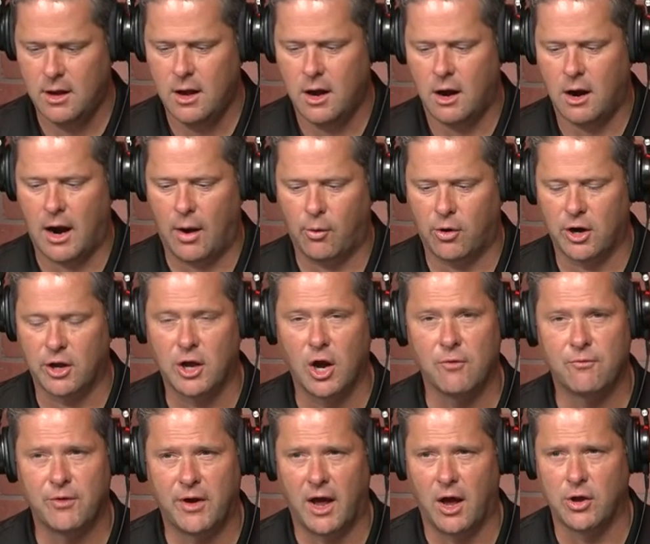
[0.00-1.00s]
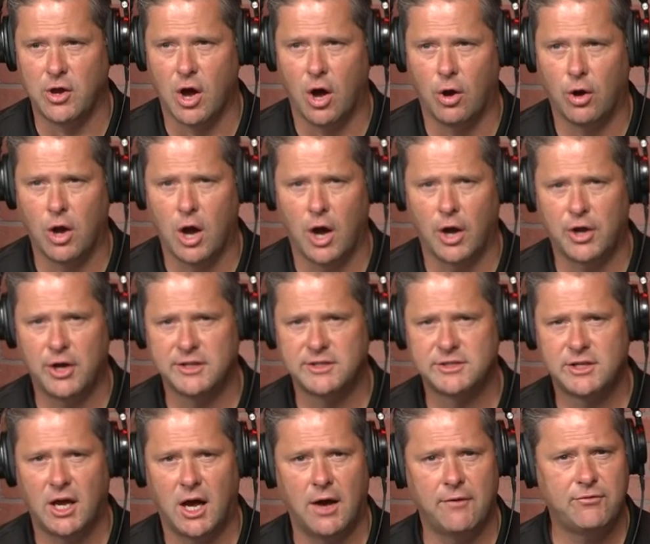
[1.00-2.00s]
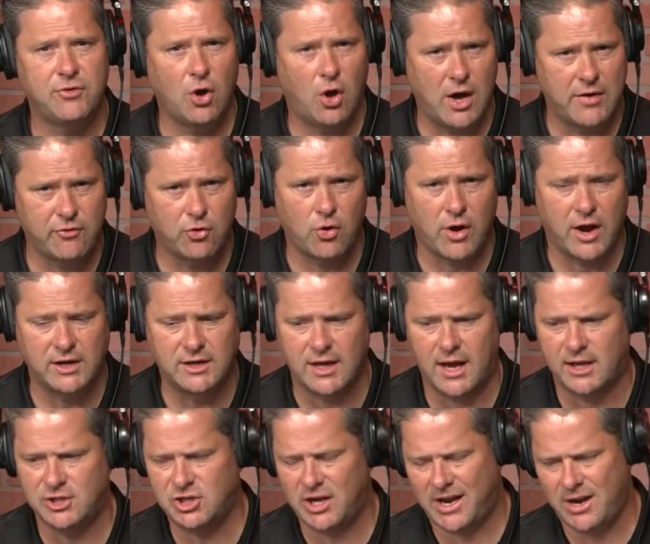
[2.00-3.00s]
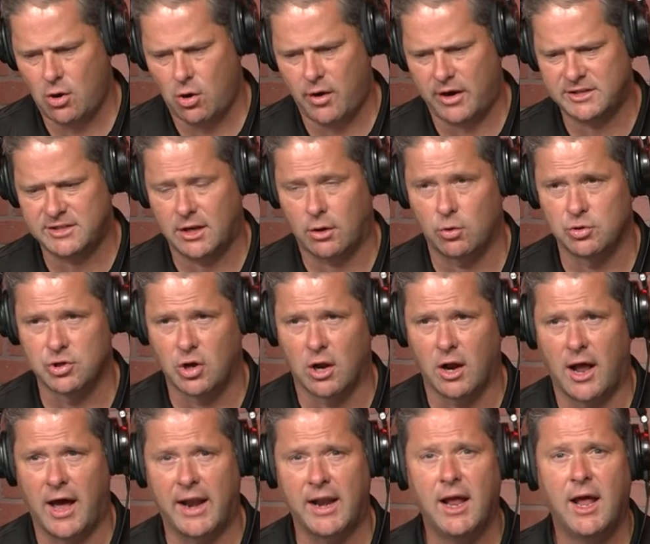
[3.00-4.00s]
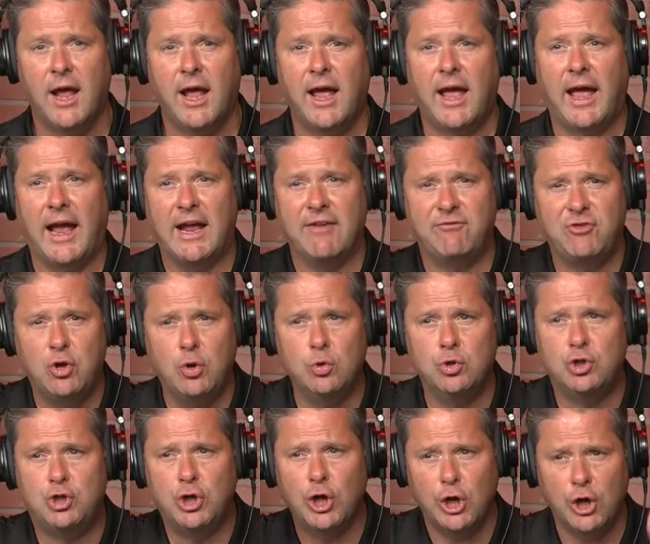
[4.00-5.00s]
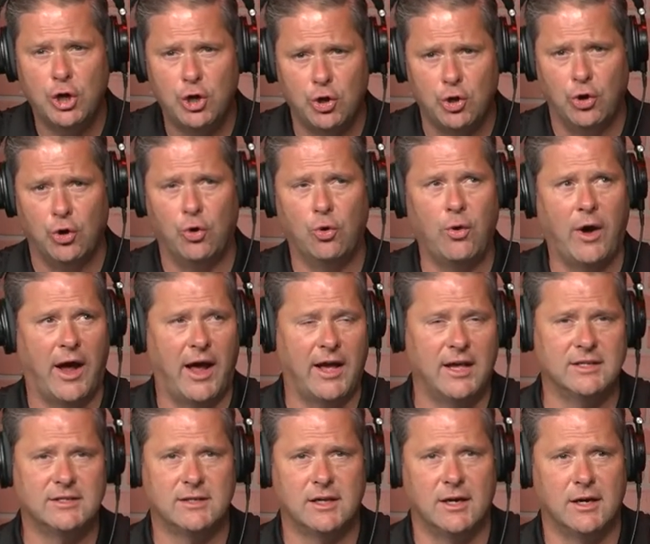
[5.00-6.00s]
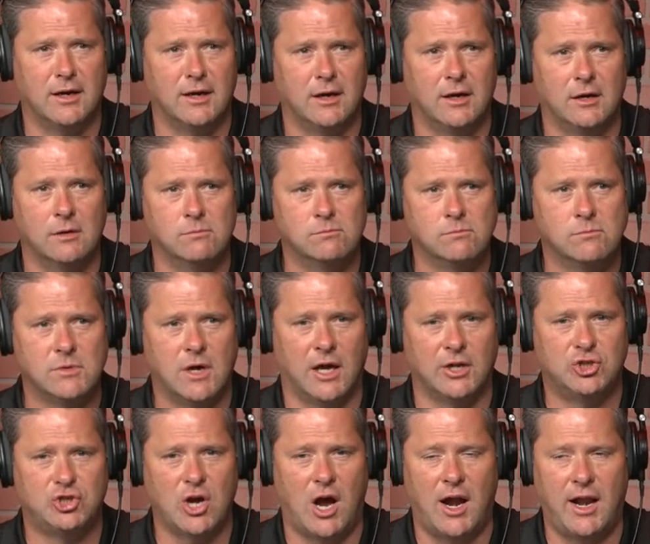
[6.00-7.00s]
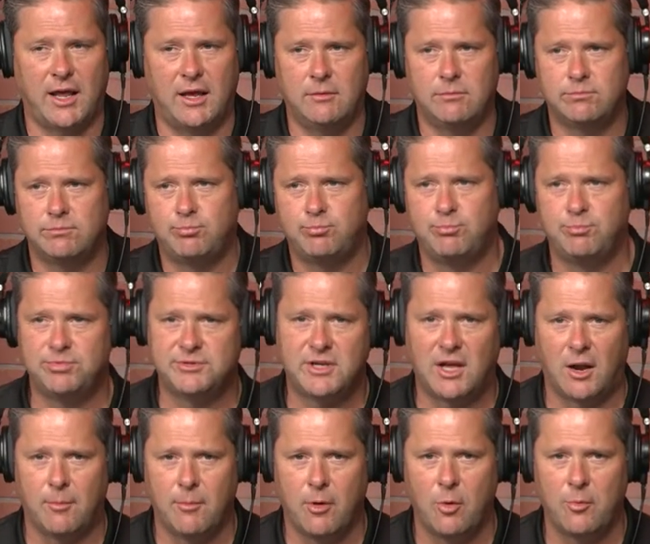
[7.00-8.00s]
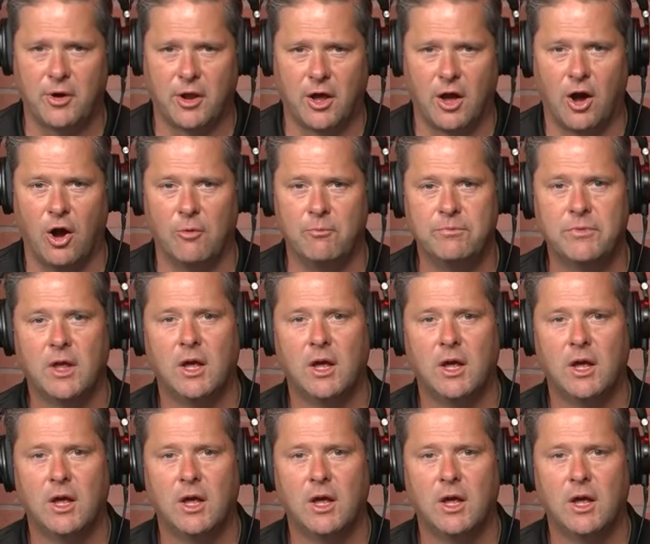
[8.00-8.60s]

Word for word: all right, we're going to go for now, y'all. Uh, good stuff. Y'all have a great day. Check out RS Andrews online. If you do, as uh, uh, Johnny said a moment ago,